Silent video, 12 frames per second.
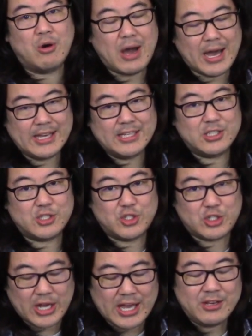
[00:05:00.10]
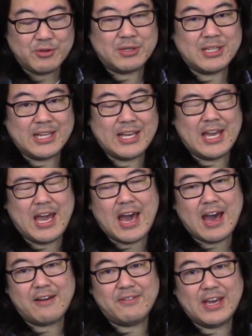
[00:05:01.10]
know, I genuinely
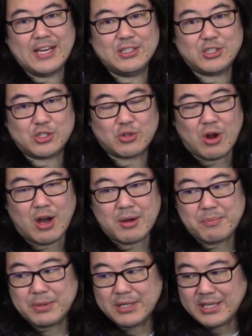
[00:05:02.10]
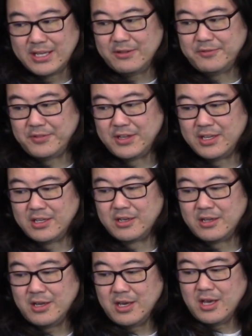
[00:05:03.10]
have a strong belief
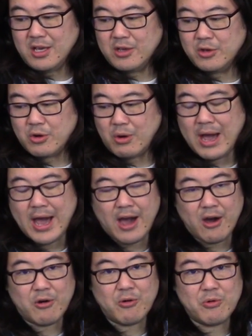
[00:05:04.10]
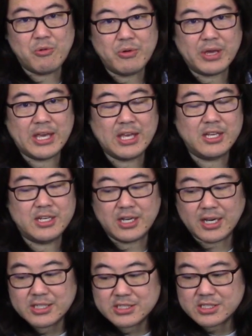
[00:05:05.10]
in you know how he
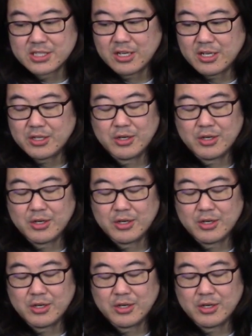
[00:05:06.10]
does